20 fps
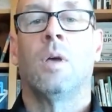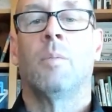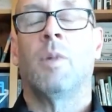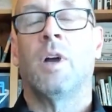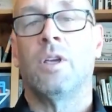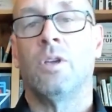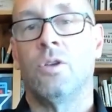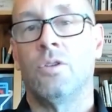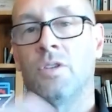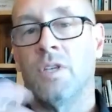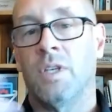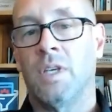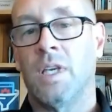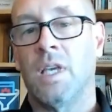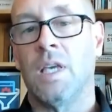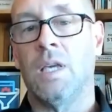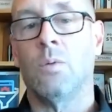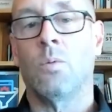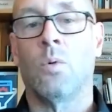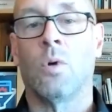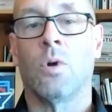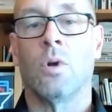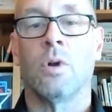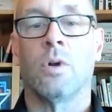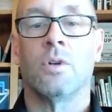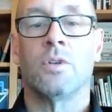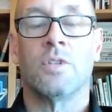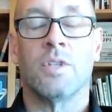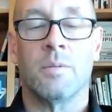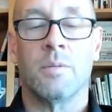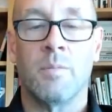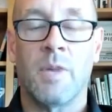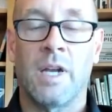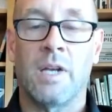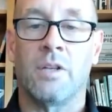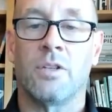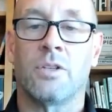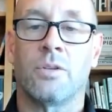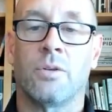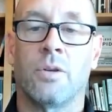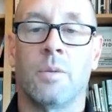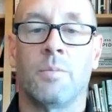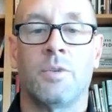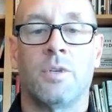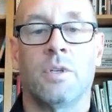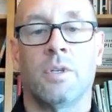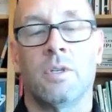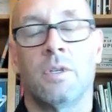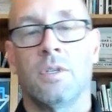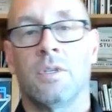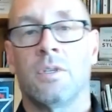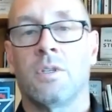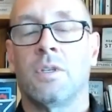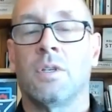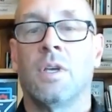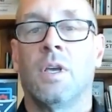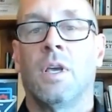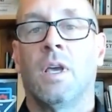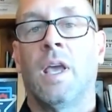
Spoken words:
by using keywords and meta descriptions